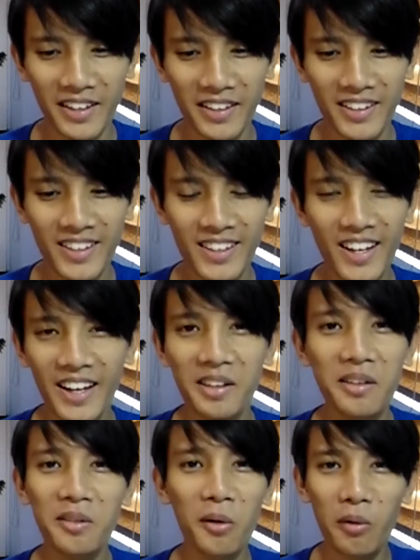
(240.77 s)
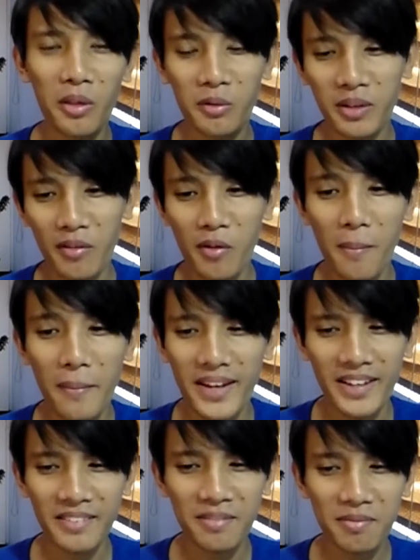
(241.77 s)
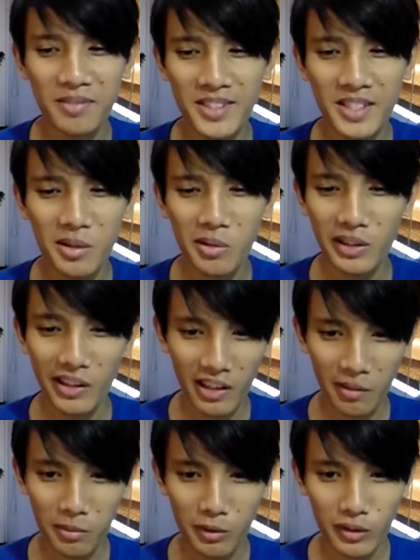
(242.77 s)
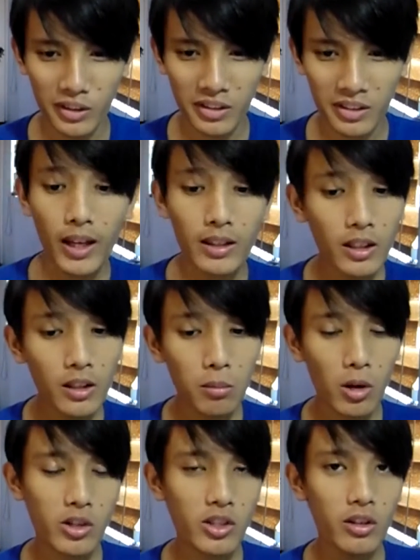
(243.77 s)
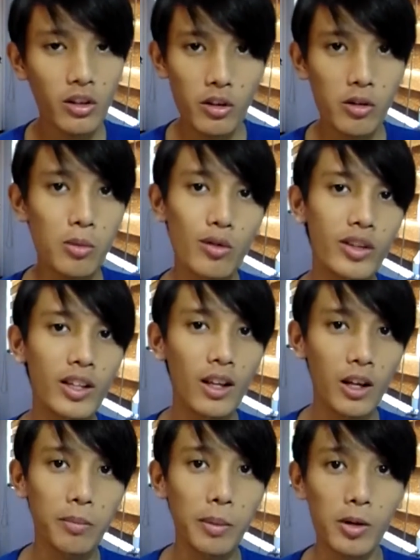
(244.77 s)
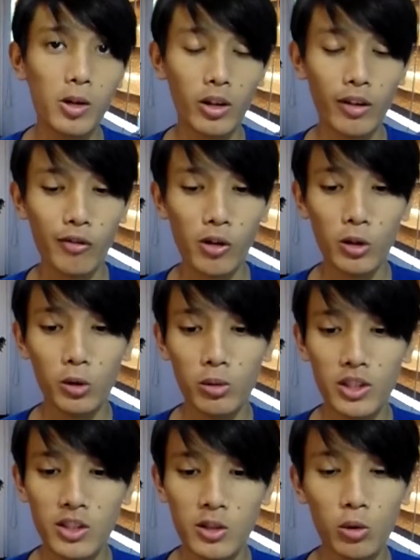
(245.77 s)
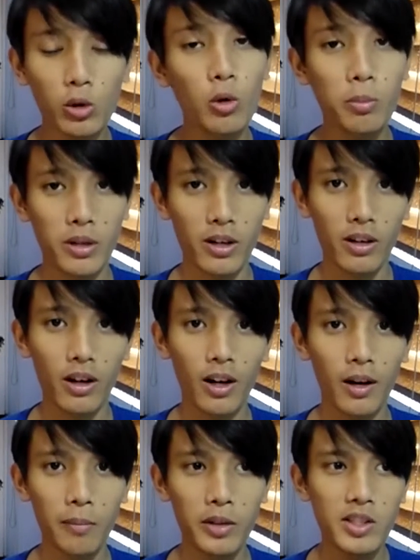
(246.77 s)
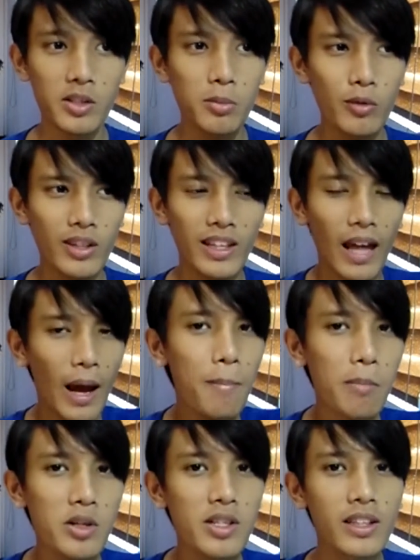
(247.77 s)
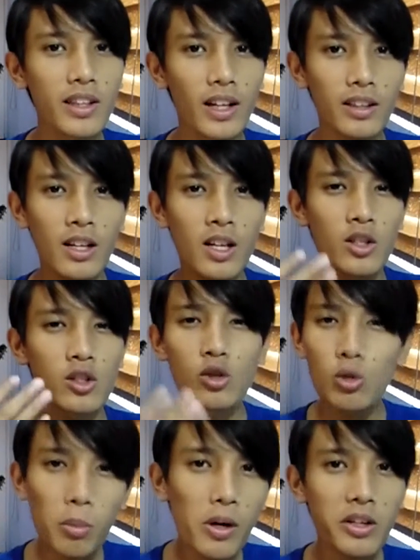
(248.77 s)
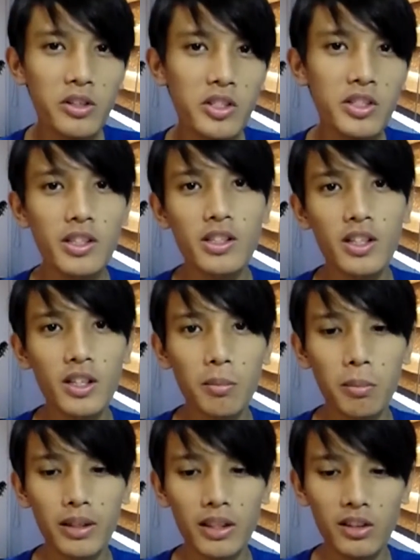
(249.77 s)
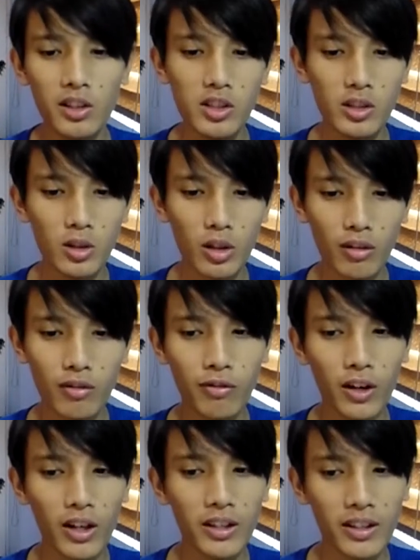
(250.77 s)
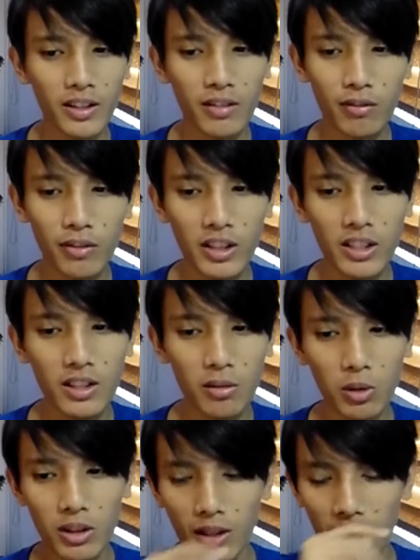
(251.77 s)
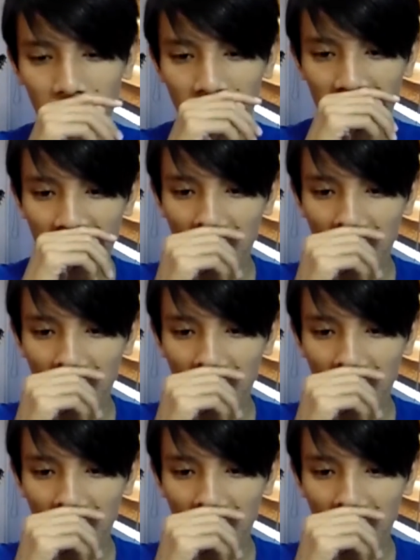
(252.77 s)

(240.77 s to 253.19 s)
like, I didn't know they would ever make a sequel to that movie. And in March, another movie that a lot of people are looking forward to is Zootopia. This is a movie that I'm personally not super interested in, but it does look fun and funny and whatnot.